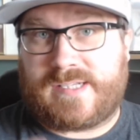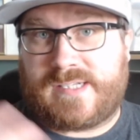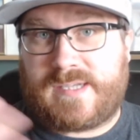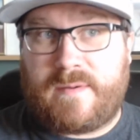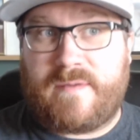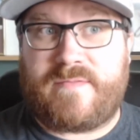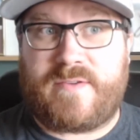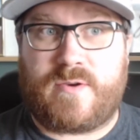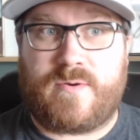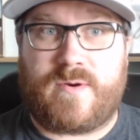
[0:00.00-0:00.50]
Some
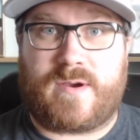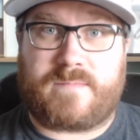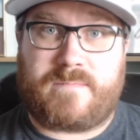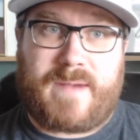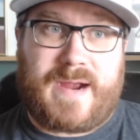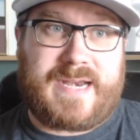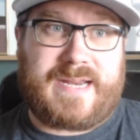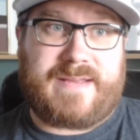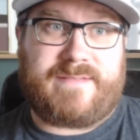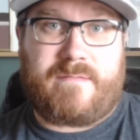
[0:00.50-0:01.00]
of you, it
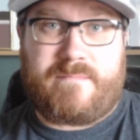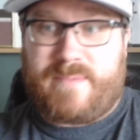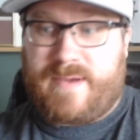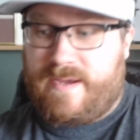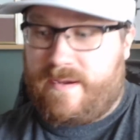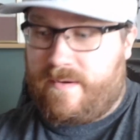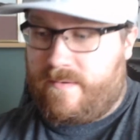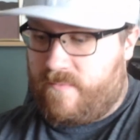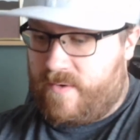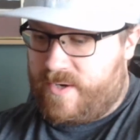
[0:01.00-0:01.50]
might even
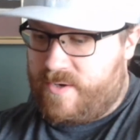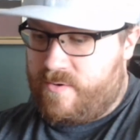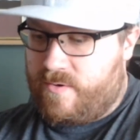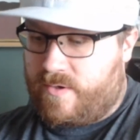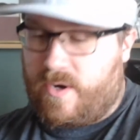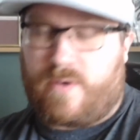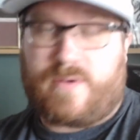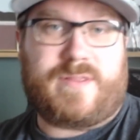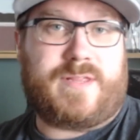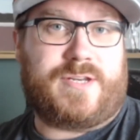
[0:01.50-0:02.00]
be when you
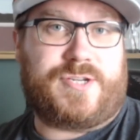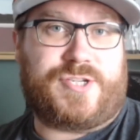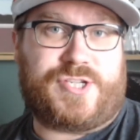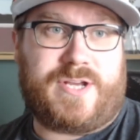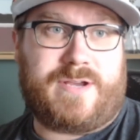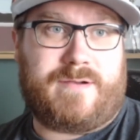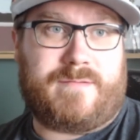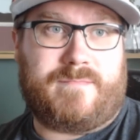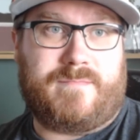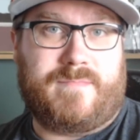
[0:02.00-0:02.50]
go to the
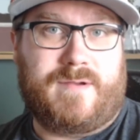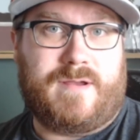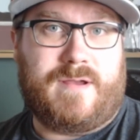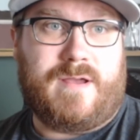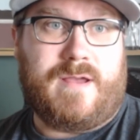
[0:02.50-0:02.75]
gym.